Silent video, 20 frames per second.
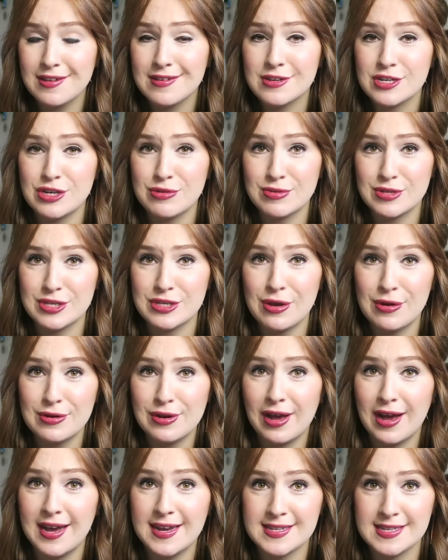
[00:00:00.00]
She was so
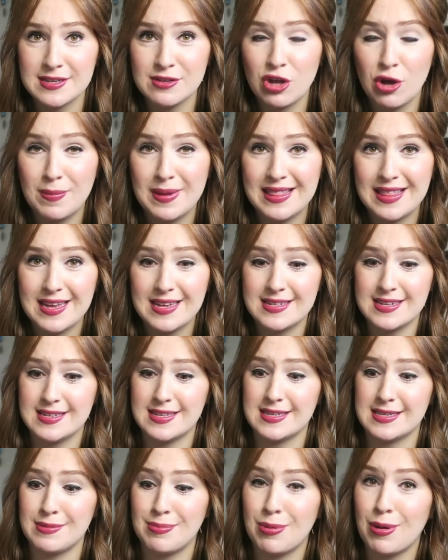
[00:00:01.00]
nice and got me these
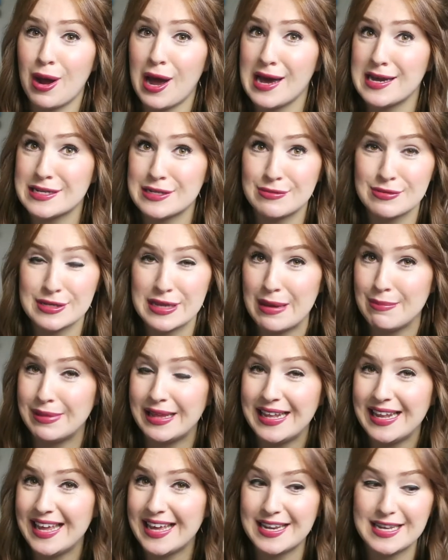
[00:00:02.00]
as a surprise. It was
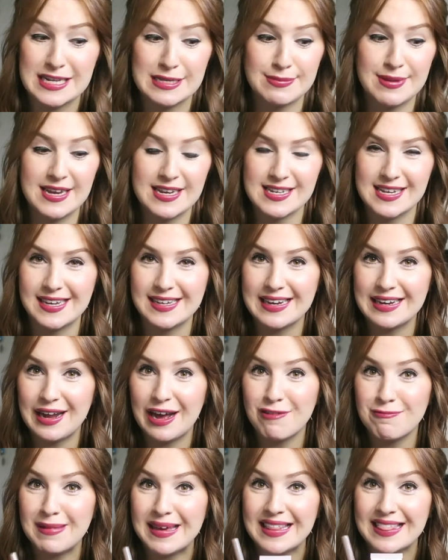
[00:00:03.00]
completely unexpected, and
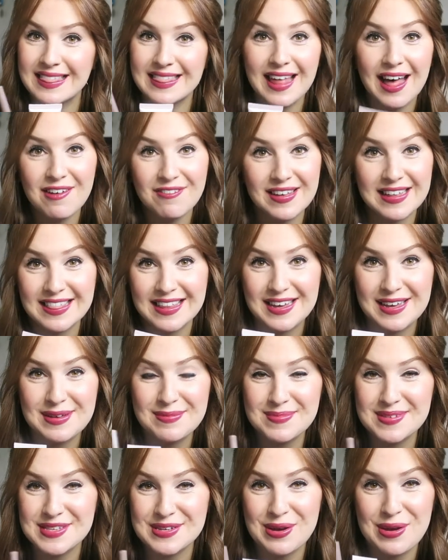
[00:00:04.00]
I've been loving
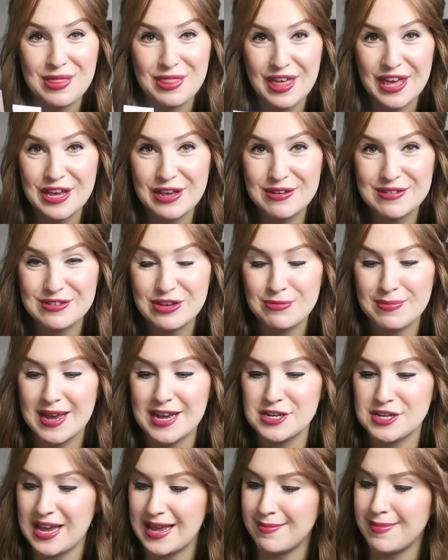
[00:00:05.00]
them. So thank you so
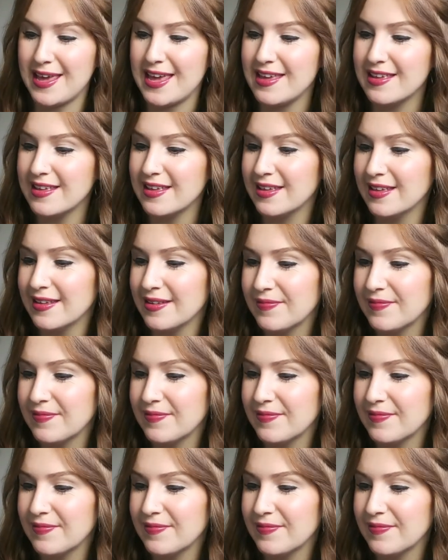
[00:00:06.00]
much, Amy.